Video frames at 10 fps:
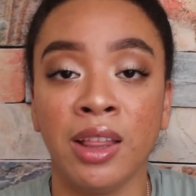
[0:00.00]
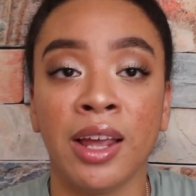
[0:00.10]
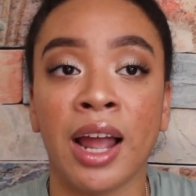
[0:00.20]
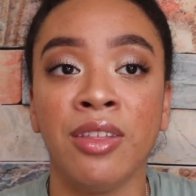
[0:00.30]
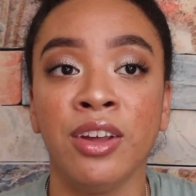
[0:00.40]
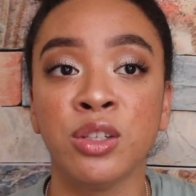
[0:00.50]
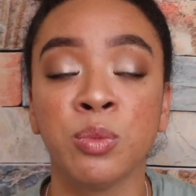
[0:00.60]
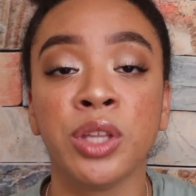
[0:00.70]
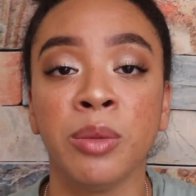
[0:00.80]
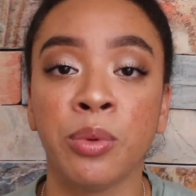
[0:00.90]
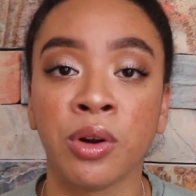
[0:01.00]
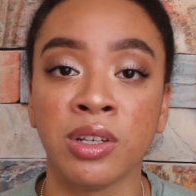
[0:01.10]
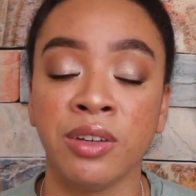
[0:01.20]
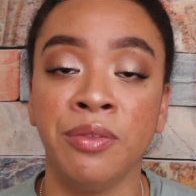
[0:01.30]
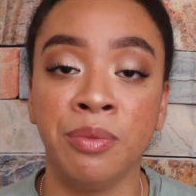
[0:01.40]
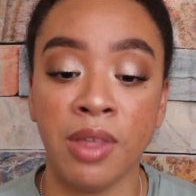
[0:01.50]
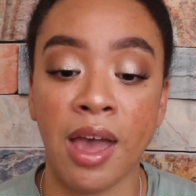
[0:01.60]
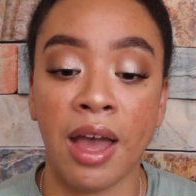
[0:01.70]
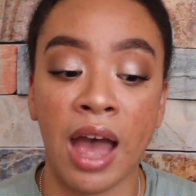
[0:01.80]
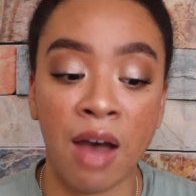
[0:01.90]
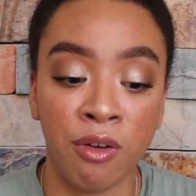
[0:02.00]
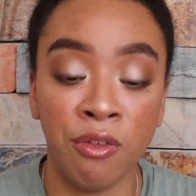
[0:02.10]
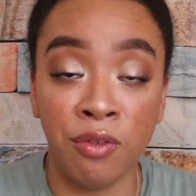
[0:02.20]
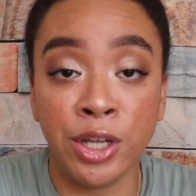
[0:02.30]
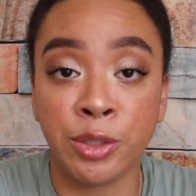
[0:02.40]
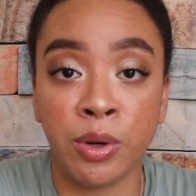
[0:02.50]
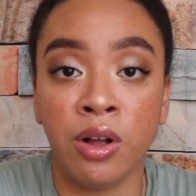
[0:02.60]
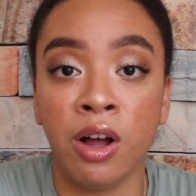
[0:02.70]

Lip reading: Like, I think it's really important to have a visual